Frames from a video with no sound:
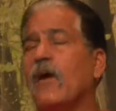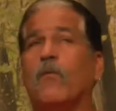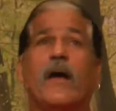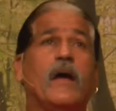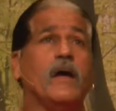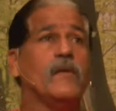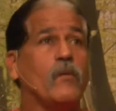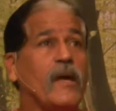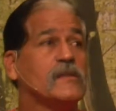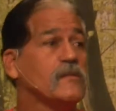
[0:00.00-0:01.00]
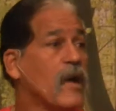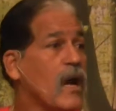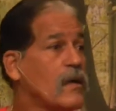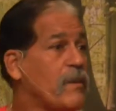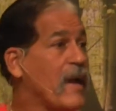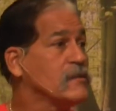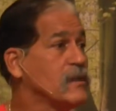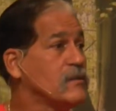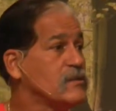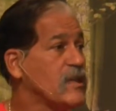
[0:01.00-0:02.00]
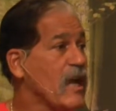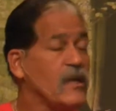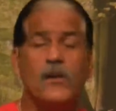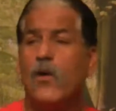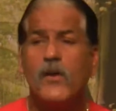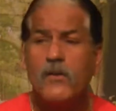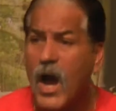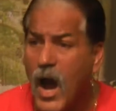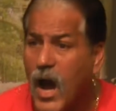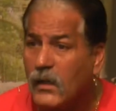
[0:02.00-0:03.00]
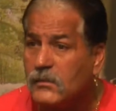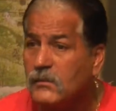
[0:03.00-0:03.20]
well, the ways of God are past understanding. No, they're not.